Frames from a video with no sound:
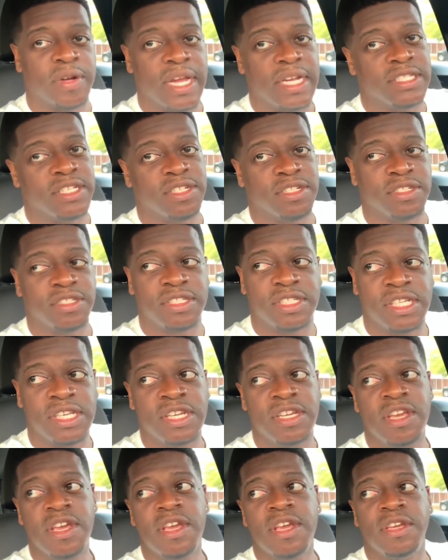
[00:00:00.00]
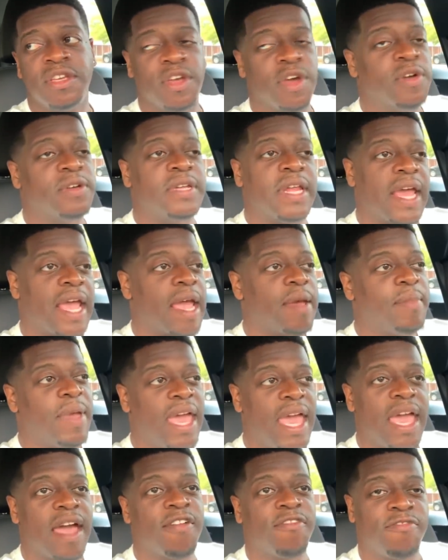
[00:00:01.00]
They just see your damn
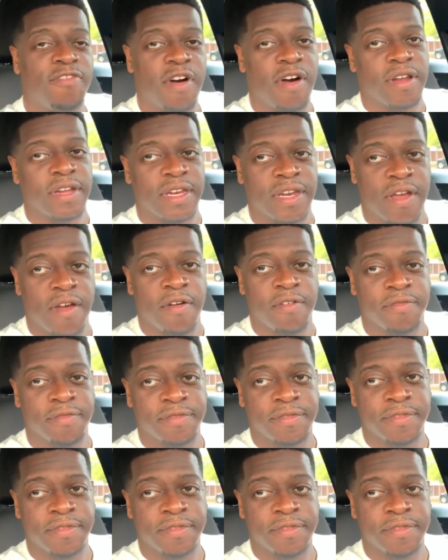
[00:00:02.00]
hair falling off.